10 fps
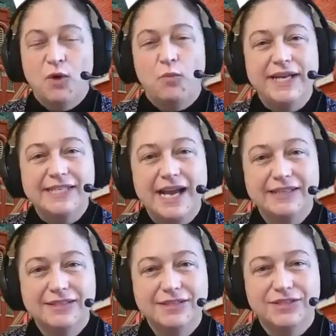We
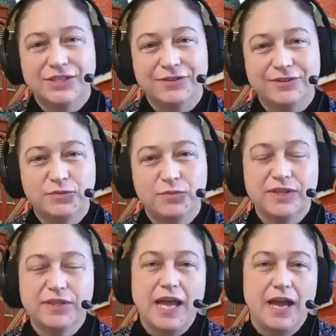tasked the students
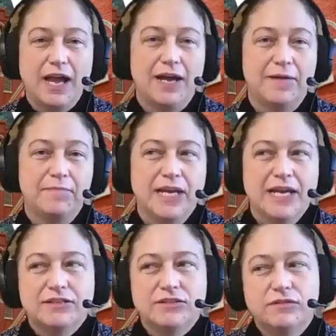with
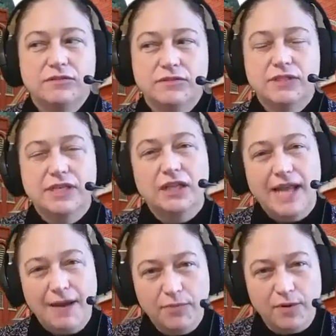
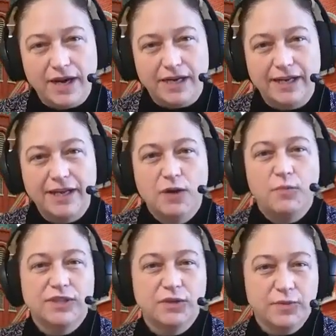collaborating
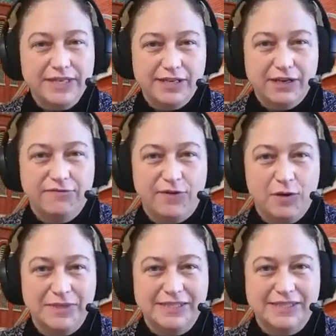with the retail
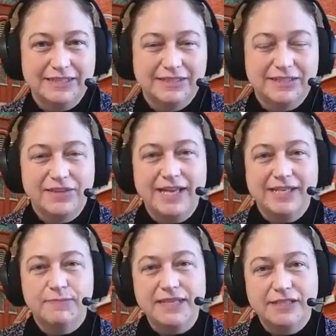pharmacists. They
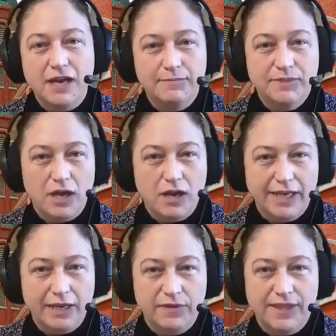spent time
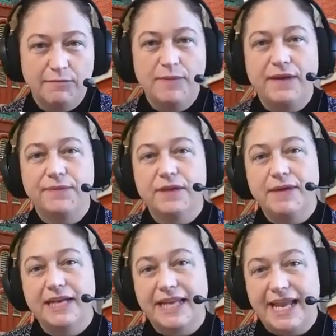talking with them about the
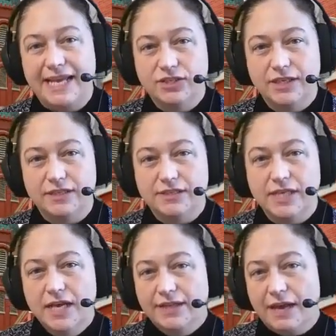
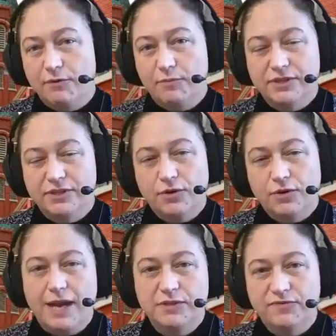medications that were
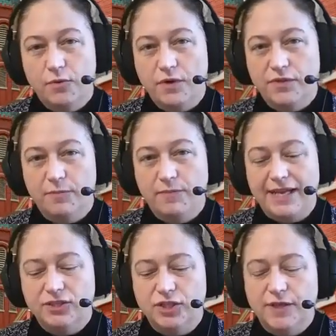prescribed for their
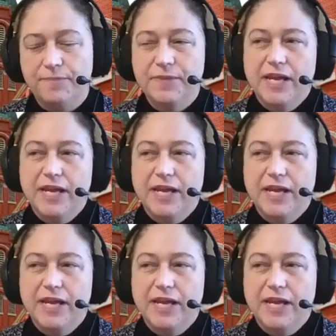patient,